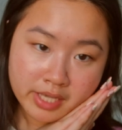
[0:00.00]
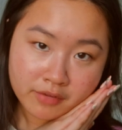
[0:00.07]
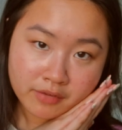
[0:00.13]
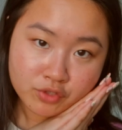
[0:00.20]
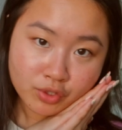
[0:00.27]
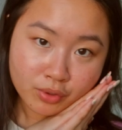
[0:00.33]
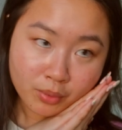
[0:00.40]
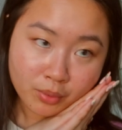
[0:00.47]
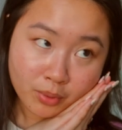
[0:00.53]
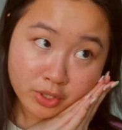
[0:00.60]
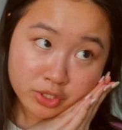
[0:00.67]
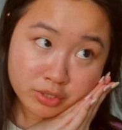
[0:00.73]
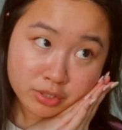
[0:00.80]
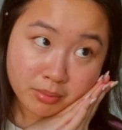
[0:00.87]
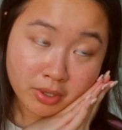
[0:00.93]
I have to go to
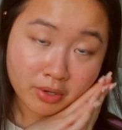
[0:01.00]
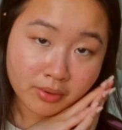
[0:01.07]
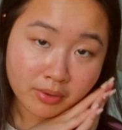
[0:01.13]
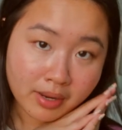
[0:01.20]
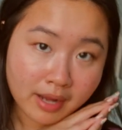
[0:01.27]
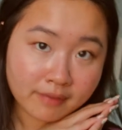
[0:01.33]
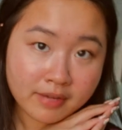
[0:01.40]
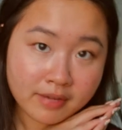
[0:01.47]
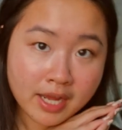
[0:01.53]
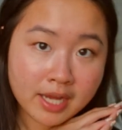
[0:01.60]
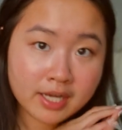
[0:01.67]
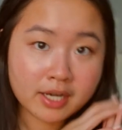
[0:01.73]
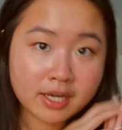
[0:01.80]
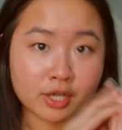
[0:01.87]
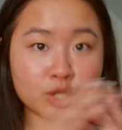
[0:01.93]
work tomorrow. I've
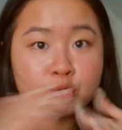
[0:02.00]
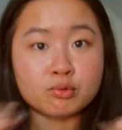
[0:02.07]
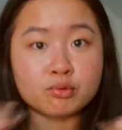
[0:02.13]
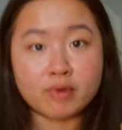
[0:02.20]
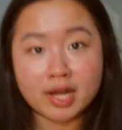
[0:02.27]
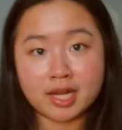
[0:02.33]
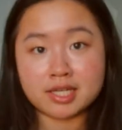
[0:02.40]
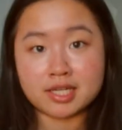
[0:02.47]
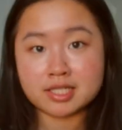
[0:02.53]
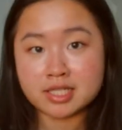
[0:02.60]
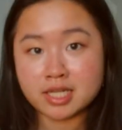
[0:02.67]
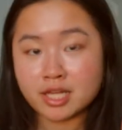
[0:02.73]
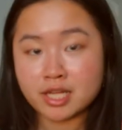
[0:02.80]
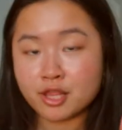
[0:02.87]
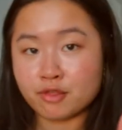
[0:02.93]
had a great
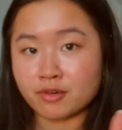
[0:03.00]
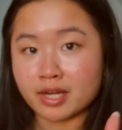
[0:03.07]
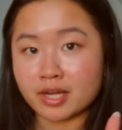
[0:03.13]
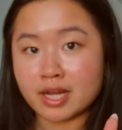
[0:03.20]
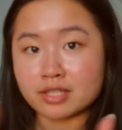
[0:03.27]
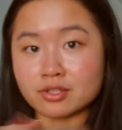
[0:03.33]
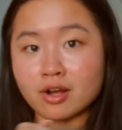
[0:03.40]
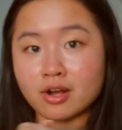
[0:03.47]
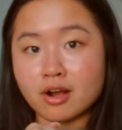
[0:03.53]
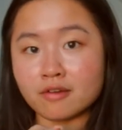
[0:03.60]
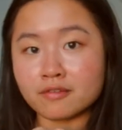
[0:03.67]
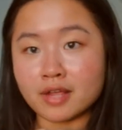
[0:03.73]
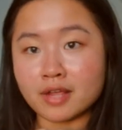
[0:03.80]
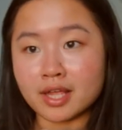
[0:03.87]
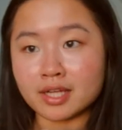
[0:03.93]
three days
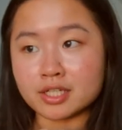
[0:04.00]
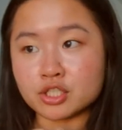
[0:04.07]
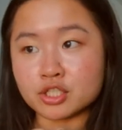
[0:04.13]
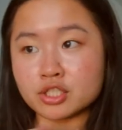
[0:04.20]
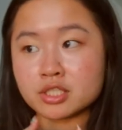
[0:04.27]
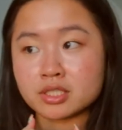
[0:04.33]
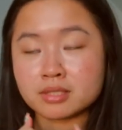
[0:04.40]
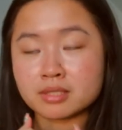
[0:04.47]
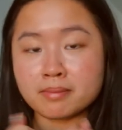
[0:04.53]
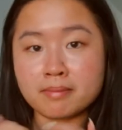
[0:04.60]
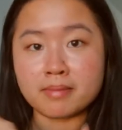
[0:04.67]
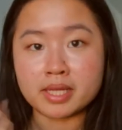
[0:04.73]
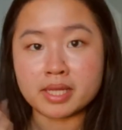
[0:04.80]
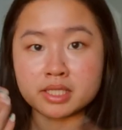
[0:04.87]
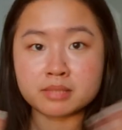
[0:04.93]
off and it just
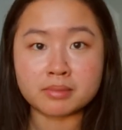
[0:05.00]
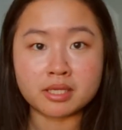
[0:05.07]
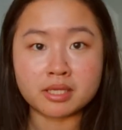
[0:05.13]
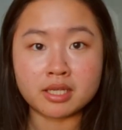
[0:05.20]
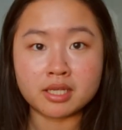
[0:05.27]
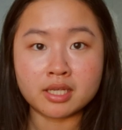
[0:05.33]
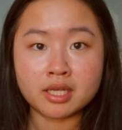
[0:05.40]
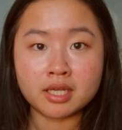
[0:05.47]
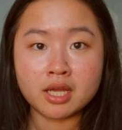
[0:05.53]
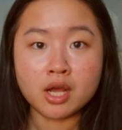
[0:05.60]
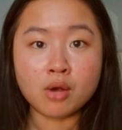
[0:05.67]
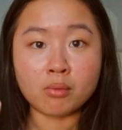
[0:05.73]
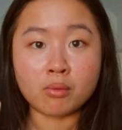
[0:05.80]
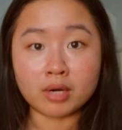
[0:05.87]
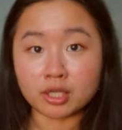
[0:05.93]
makes me
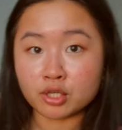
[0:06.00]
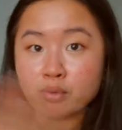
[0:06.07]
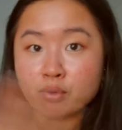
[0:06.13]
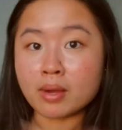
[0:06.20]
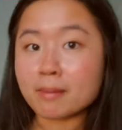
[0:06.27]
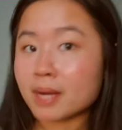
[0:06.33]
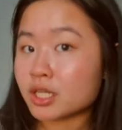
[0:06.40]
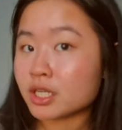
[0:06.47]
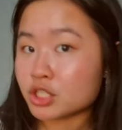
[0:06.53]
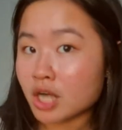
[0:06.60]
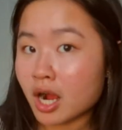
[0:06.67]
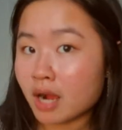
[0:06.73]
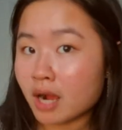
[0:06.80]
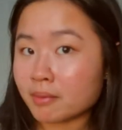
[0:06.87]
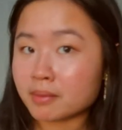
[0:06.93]
want to quit my
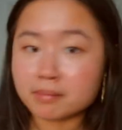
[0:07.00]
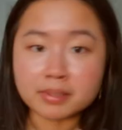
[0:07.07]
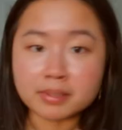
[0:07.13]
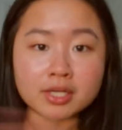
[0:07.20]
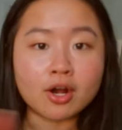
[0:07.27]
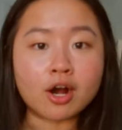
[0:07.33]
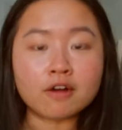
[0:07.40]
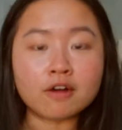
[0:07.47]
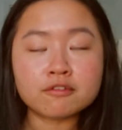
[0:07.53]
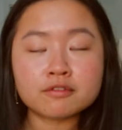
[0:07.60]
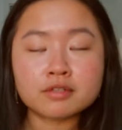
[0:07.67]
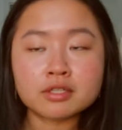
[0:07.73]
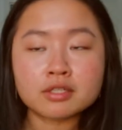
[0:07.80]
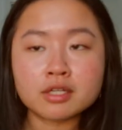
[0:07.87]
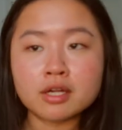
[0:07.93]
job and be off
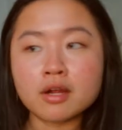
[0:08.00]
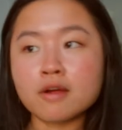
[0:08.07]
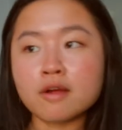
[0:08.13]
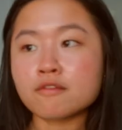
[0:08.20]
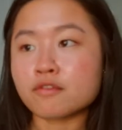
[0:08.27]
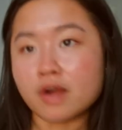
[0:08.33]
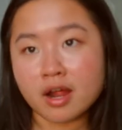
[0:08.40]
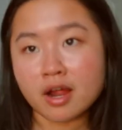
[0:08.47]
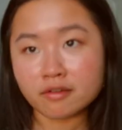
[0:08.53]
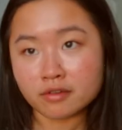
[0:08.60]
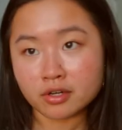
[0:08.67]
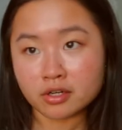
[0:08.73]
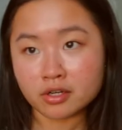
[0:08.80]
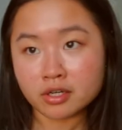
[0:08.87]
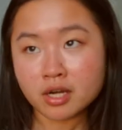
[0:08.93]

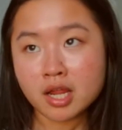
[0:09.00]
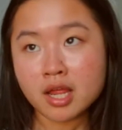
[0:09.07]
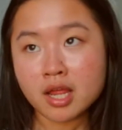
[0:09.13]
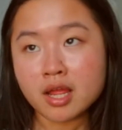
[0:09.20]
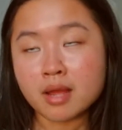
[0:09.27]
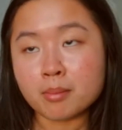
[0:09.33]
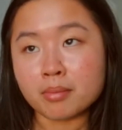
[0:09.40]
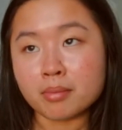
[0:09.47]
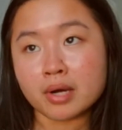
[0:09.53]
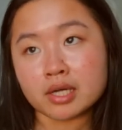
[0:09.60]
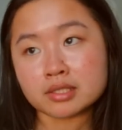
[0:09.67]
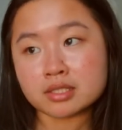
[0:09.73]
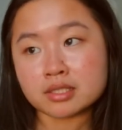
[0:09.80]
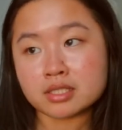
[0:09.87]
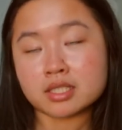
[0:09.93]
forever.
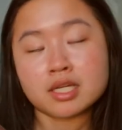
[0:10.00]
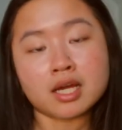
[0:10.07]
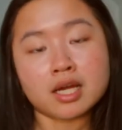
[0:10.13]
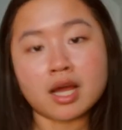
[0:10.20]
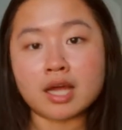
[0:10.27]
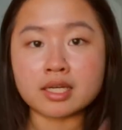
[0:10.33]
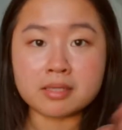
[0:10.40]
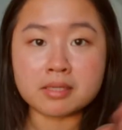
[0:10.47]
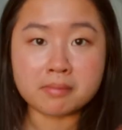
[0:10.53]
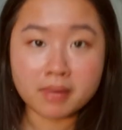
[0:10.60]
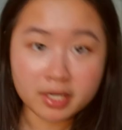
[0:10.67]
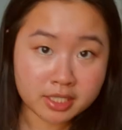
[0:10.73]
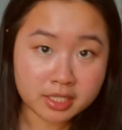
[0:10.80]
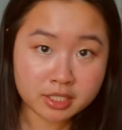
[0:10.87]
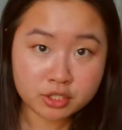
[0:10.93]
But I need
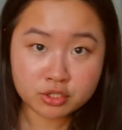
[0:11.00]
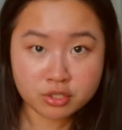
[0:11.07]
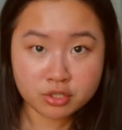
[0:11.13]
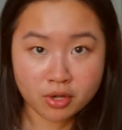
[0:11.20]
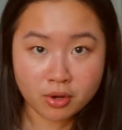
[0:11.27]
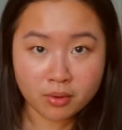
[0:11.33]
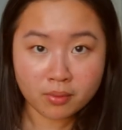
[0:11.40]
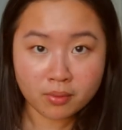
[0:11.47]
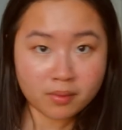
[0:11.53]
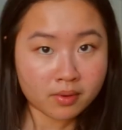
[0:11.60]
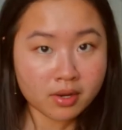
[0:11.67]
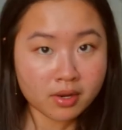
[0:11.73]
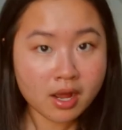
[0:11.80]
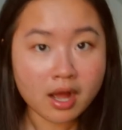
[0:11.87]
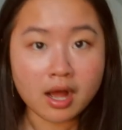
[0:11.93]
money, so
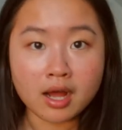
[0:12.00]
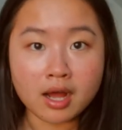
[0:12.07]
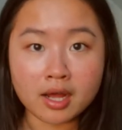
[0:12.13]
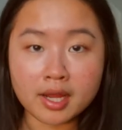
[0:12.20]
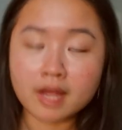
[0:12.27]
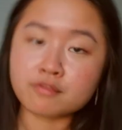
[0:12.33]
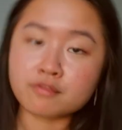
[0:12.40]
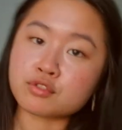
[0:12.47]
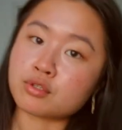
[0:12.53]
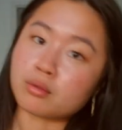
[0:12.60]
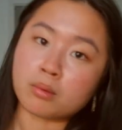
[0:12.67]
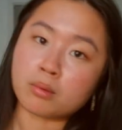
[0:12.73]
I have to go to